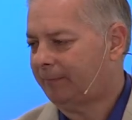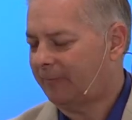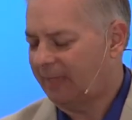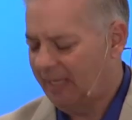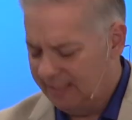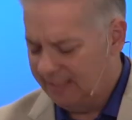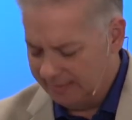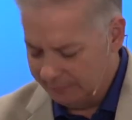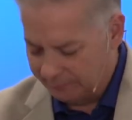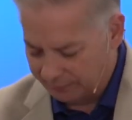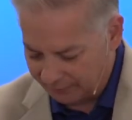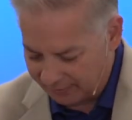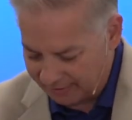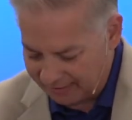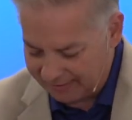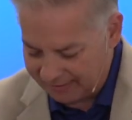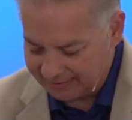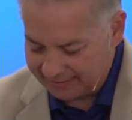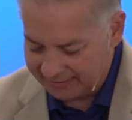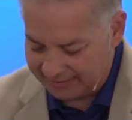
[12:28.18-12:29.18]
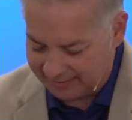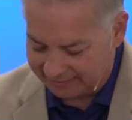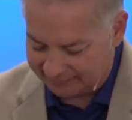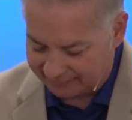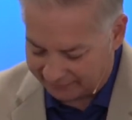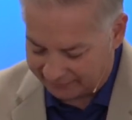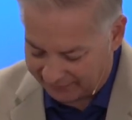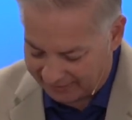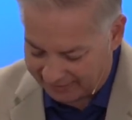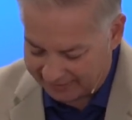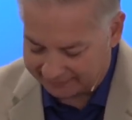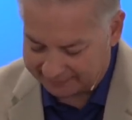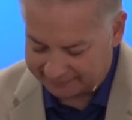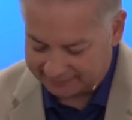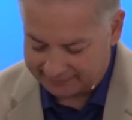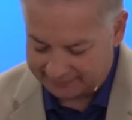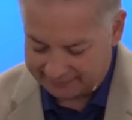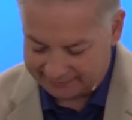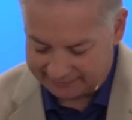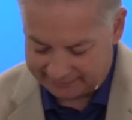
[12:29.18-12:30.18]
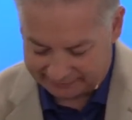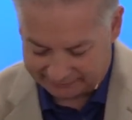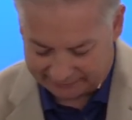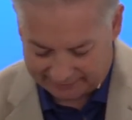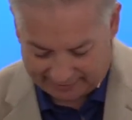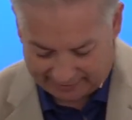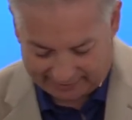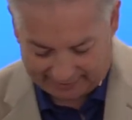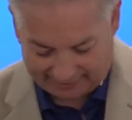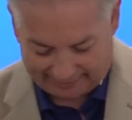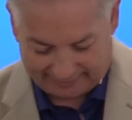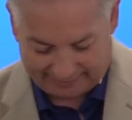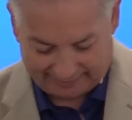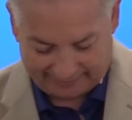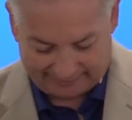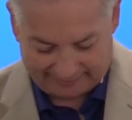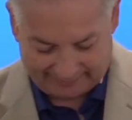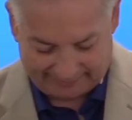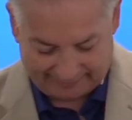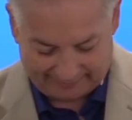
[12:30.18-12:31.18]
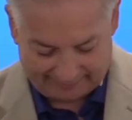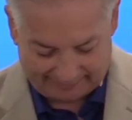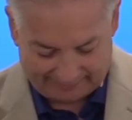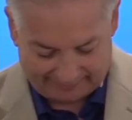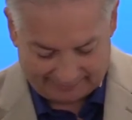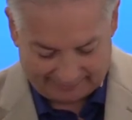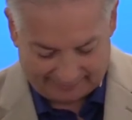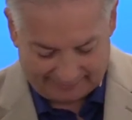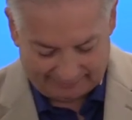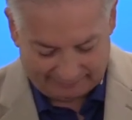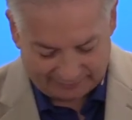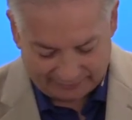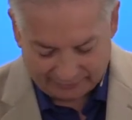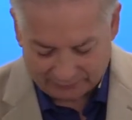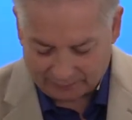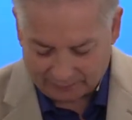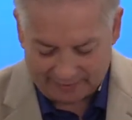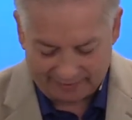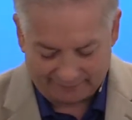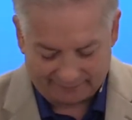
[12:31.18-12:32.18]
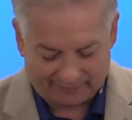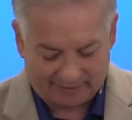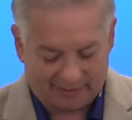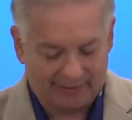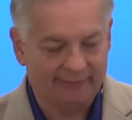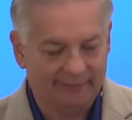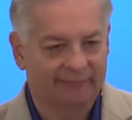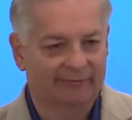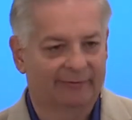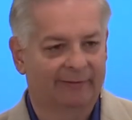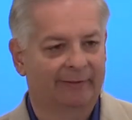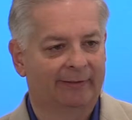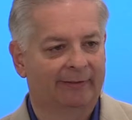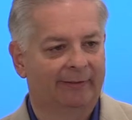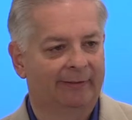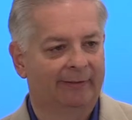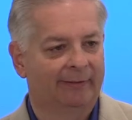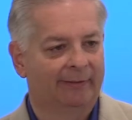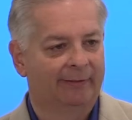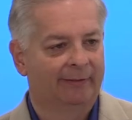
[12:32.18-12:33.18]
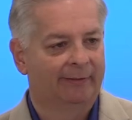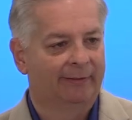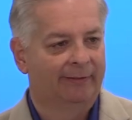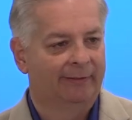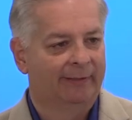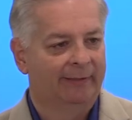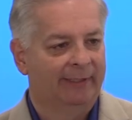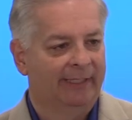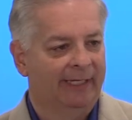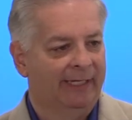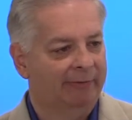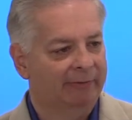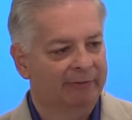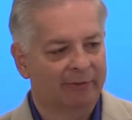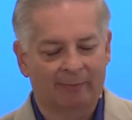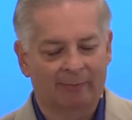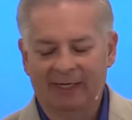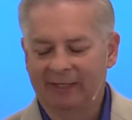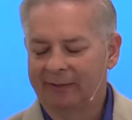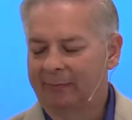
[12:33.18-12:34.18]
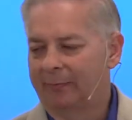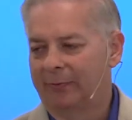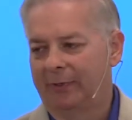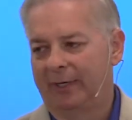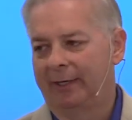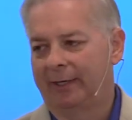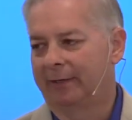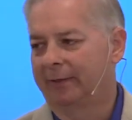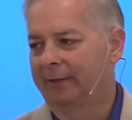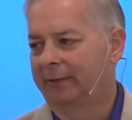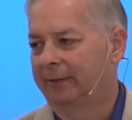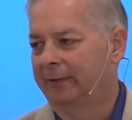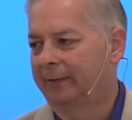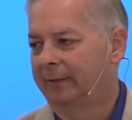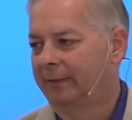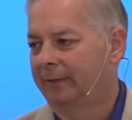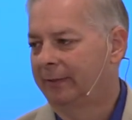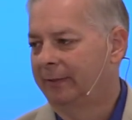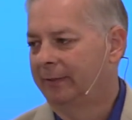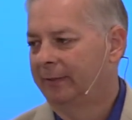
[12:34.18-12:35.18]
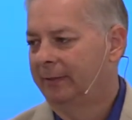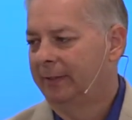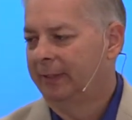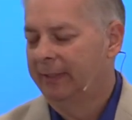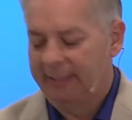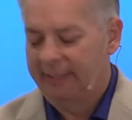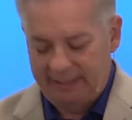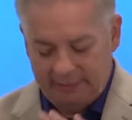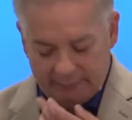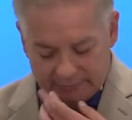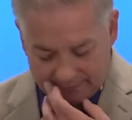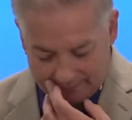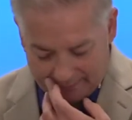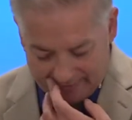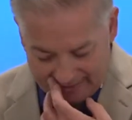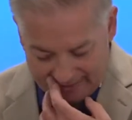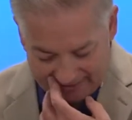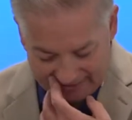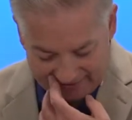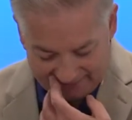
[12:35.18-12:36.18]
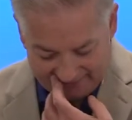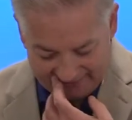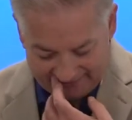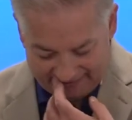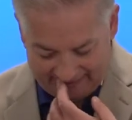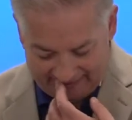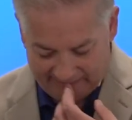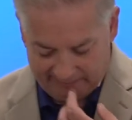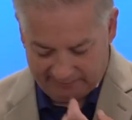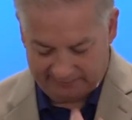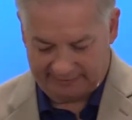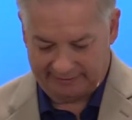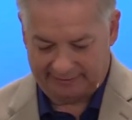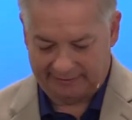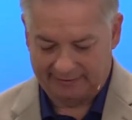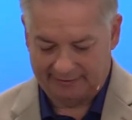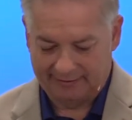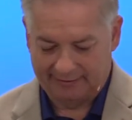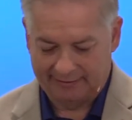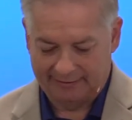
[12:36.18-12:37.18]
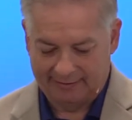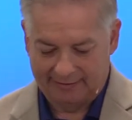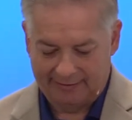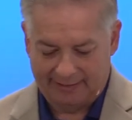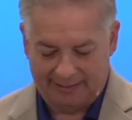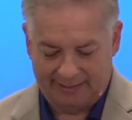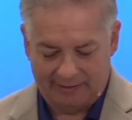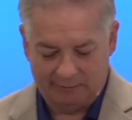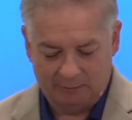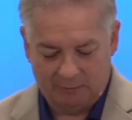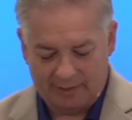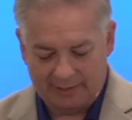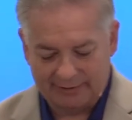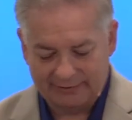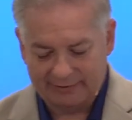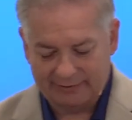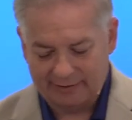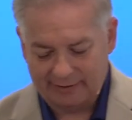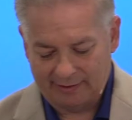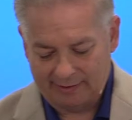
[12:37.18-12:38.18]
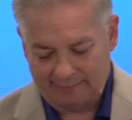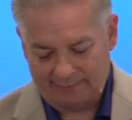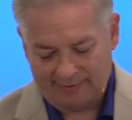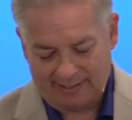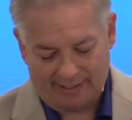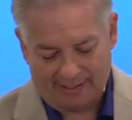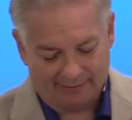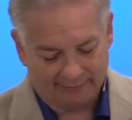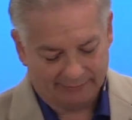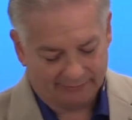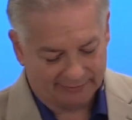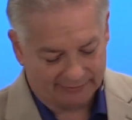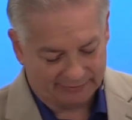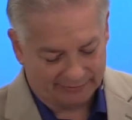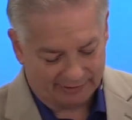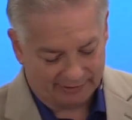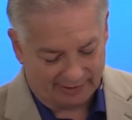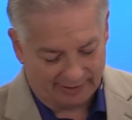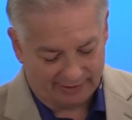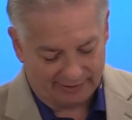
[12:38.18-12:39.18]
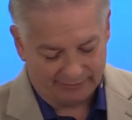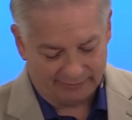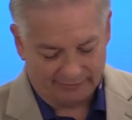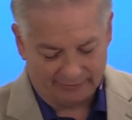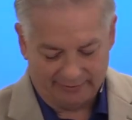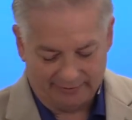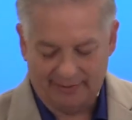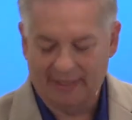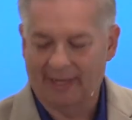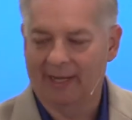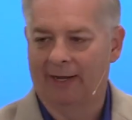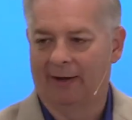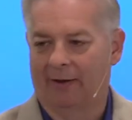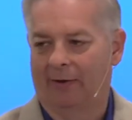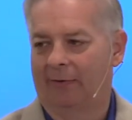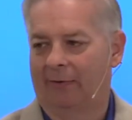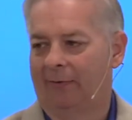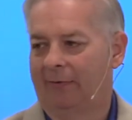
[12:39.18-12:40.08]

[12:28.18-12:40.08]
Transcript: and he prayed and thanked his God. It was his way of life. He was a man of prayer. He was a man of integrity, and he wasn't about to change now.